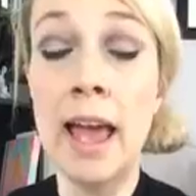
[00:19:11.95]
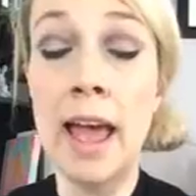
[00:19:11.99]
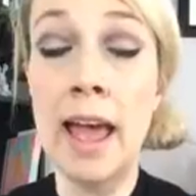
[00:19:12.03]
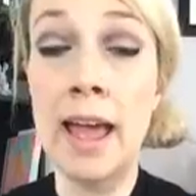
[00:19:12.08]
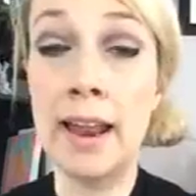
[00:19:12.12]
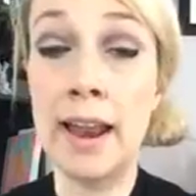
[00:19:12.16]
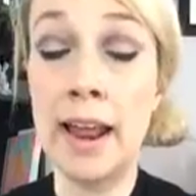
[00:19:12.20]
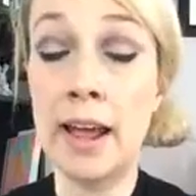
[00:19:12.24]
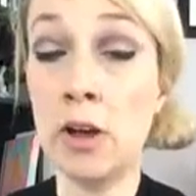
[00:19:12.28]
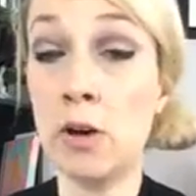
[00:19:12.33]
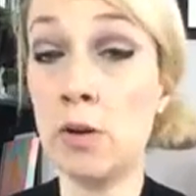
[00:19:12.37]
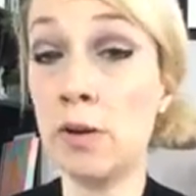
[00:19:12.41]

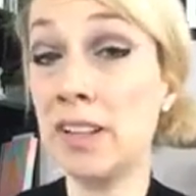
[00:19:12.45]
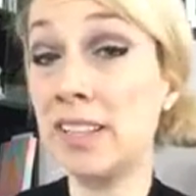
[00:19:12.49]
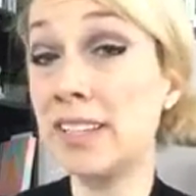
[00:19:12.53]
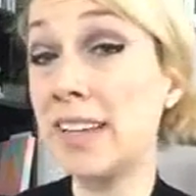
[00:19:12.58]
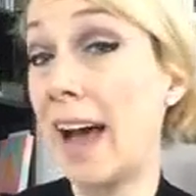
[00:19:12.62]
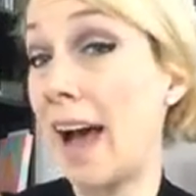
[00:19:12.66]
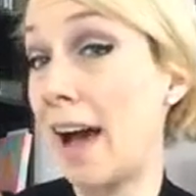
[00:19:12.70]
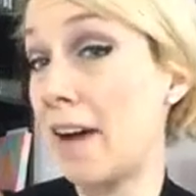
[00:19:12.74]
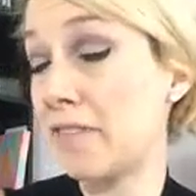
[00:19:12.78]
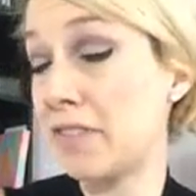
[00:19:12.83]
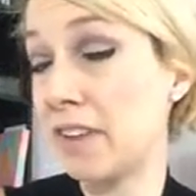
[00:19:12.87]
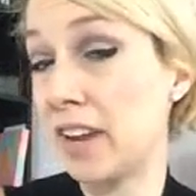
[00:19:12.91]
and I go to
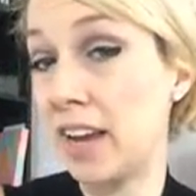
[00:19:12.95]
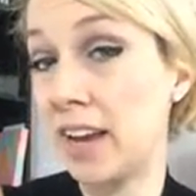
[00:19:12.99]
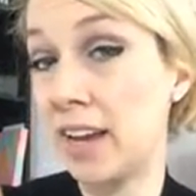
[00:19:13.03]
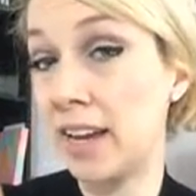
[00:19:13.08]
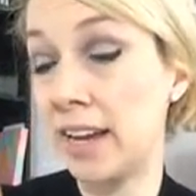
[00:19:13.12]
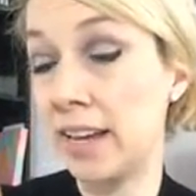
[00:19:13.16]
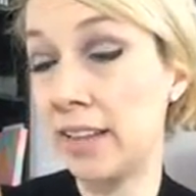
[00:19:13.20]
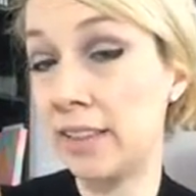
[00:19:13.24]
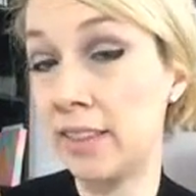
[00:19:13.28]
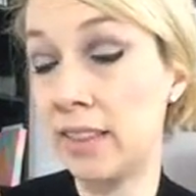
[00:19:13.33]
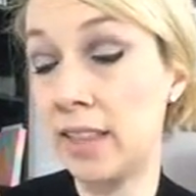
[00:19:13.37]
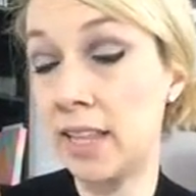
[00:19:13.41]
taffeta
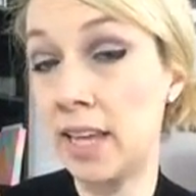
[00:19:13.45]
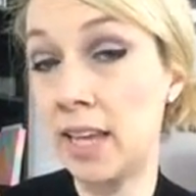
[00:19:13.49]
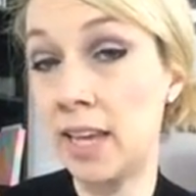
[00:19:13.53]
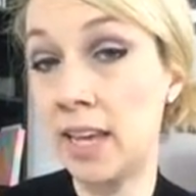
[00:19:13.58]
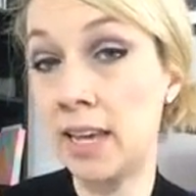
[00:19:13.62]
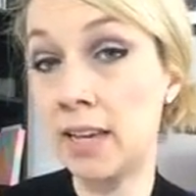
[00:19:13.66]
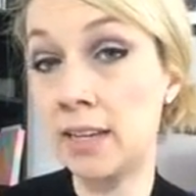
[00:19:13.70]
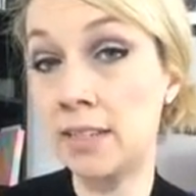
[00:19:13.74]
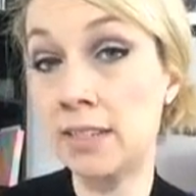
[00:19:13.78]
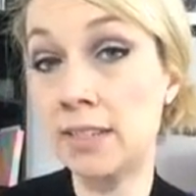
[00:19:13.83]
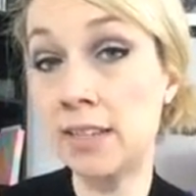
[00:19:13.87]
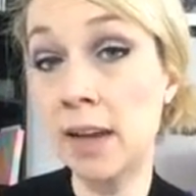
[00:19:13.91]
in
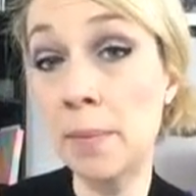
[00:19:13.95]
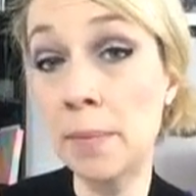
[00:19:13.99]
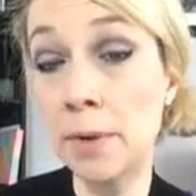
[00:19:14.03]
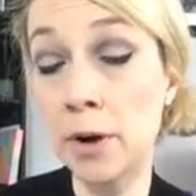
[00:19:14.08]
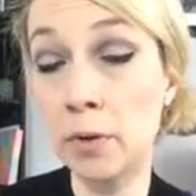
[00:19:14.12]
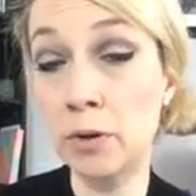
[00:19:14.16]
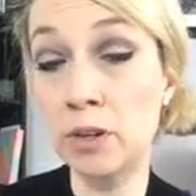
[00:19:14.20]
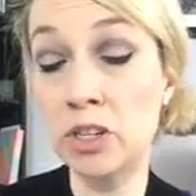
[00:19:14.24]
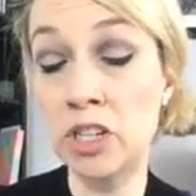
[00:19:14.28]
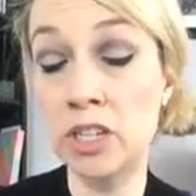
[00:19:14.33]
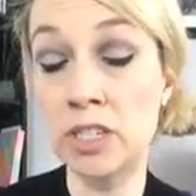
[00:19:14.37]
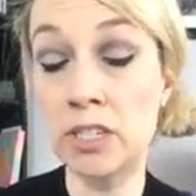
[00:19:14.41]
the
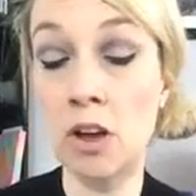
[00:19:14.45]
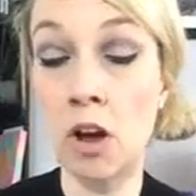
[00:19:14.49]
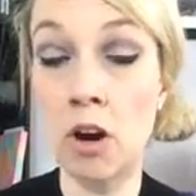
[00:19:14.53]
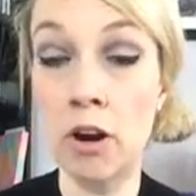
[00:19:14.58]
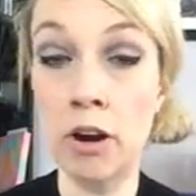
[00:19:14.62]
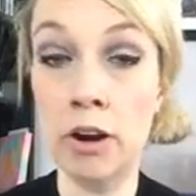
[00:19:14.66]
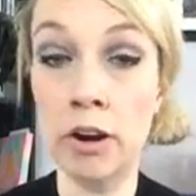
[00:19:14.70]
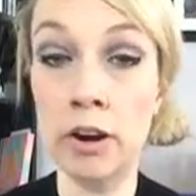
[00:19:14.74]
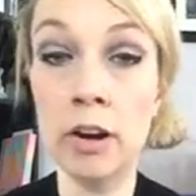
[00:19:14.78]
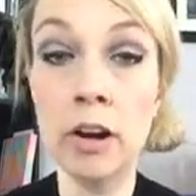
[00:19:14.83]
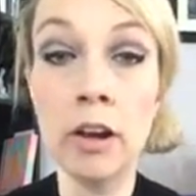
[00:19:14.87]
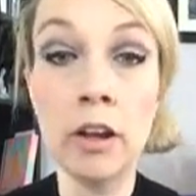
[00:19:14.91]
summer, which is
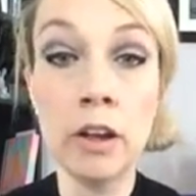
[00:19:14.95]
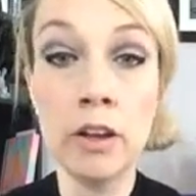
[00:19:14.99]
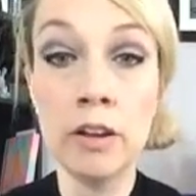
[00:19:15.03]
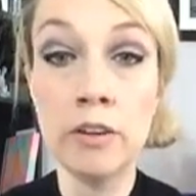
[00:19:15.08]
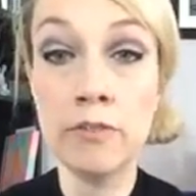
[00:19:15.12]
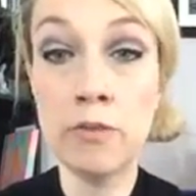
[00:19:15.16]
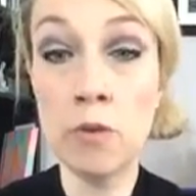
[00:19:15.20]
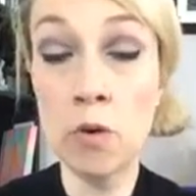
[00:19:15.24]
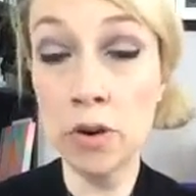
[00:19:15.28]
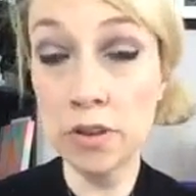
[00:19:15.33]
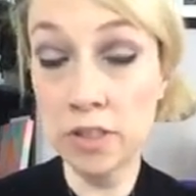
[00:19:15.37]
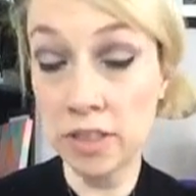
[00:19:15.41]
our
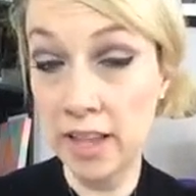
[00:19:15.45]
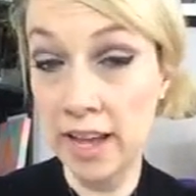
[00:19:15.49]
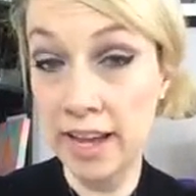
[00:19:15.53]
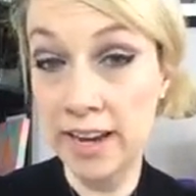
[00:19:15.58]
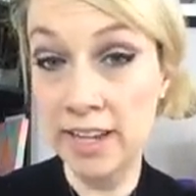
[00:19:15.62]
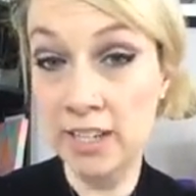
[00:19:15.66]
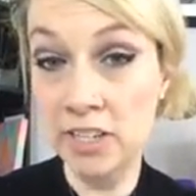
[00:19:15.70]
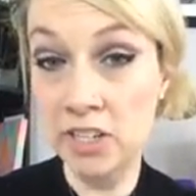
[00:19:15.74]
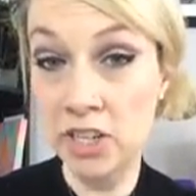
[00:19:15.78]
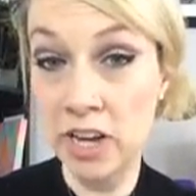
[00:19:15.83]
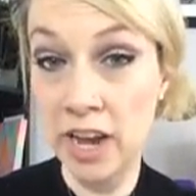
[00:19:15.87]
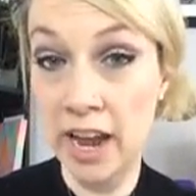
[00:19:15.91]
fourth
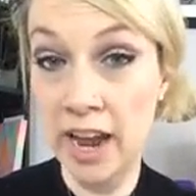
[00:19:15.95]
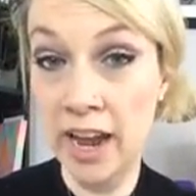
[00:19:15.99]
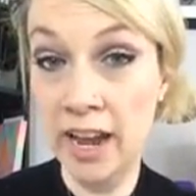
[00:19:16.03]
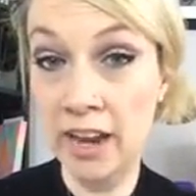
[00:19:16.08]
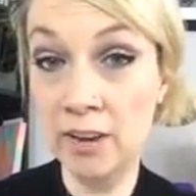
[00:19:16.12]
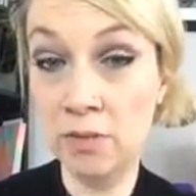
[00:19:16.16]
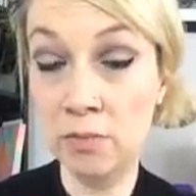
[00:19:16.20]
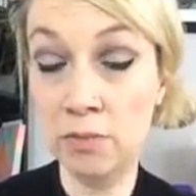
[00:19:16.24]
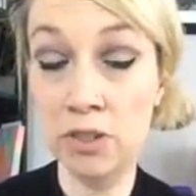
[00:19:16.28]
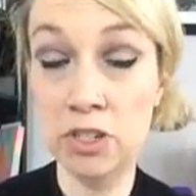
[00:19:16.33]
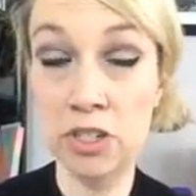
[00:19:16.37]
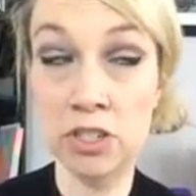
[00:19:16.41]
lightest
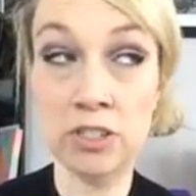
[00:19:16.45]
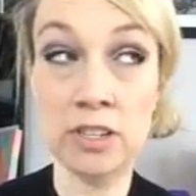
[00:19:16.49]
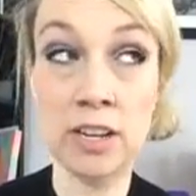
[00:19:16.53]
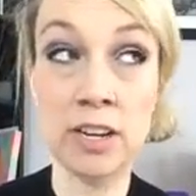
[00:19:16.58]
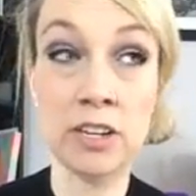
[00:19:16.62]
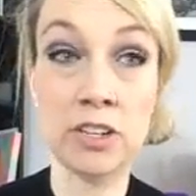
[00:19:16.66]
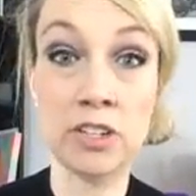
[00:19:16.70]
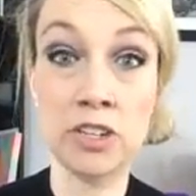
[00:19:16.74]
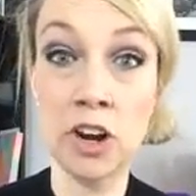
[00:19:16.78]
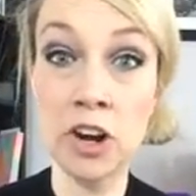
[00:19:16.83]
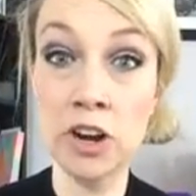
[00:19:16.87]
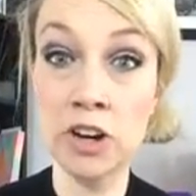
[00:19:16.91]
shade, which is
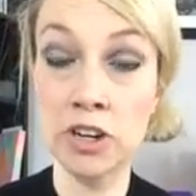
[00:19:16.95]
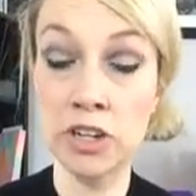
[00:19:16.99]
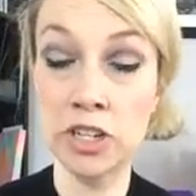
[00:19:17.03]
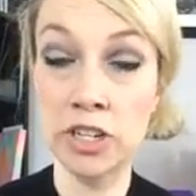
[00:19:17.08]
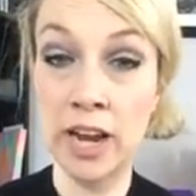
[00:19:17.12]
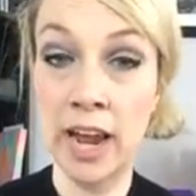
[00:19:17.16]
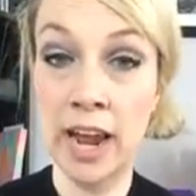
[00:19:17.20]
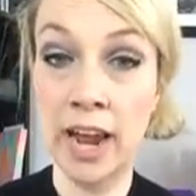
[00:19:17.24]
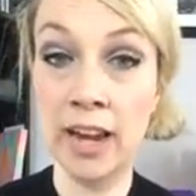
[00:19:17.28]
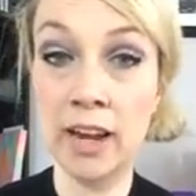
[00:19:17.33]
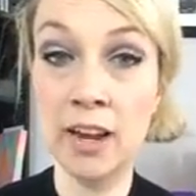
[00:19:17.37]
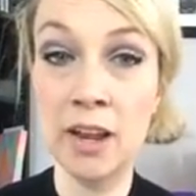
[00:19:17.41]
like a darker
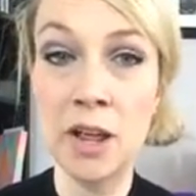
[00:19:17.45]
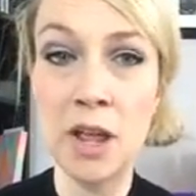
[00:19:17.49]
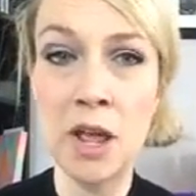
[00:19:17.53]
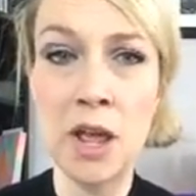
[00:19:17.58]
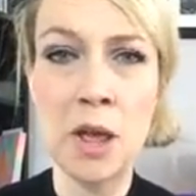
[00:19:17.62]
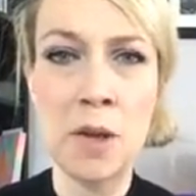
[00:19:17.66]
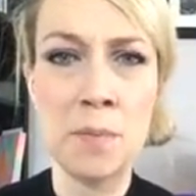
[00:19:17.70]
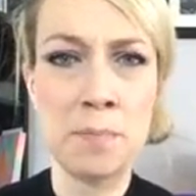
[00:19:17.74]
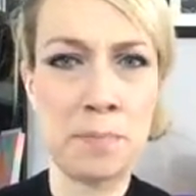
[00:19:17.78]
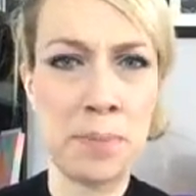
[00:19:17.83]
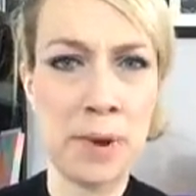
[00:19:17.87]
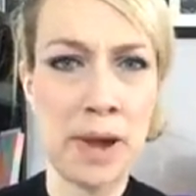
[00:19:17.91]
shade.
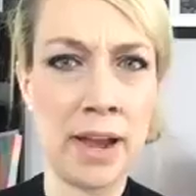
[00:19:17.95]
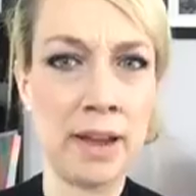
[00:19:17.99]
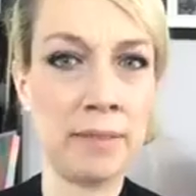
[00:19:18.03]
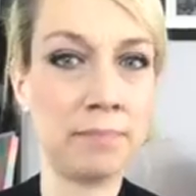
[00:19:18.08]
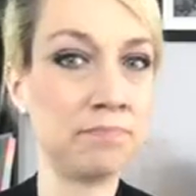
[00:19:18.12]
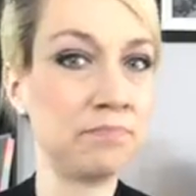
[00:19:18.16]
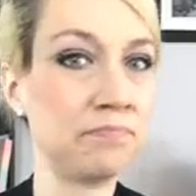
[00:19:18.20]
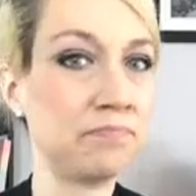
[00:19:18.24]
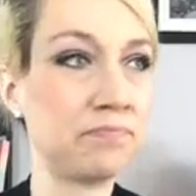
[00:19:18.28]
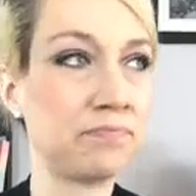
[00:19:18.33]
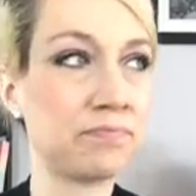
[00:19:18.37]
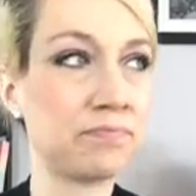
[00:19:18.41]
But